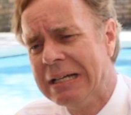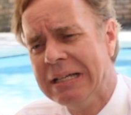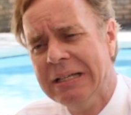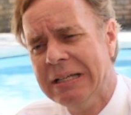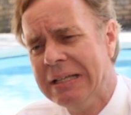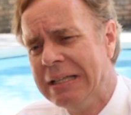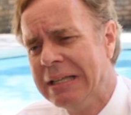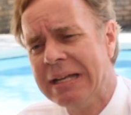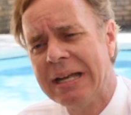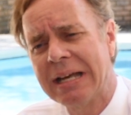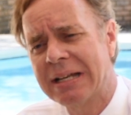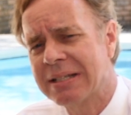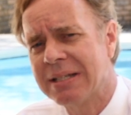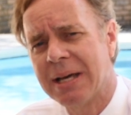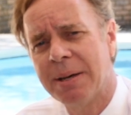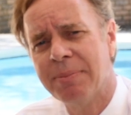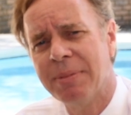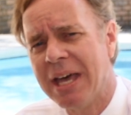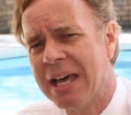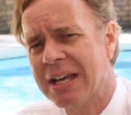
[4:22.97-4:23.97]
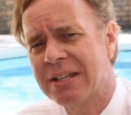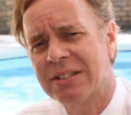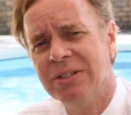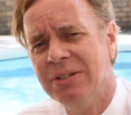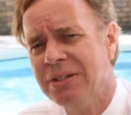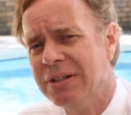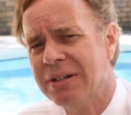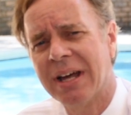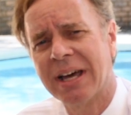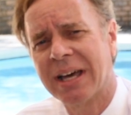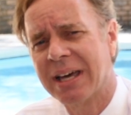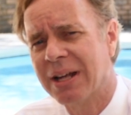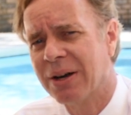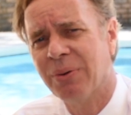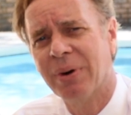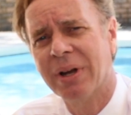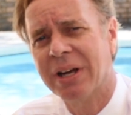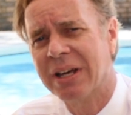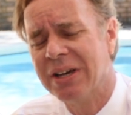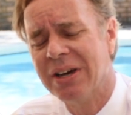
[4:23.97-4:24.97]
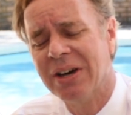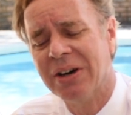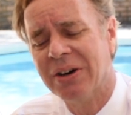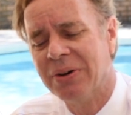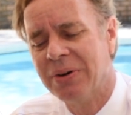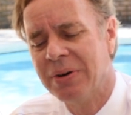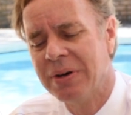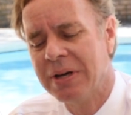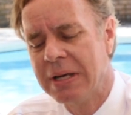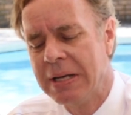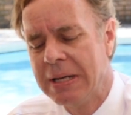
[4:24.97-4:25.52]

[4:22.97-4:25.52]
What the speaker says: the next time they ask you, you're not going to want to go.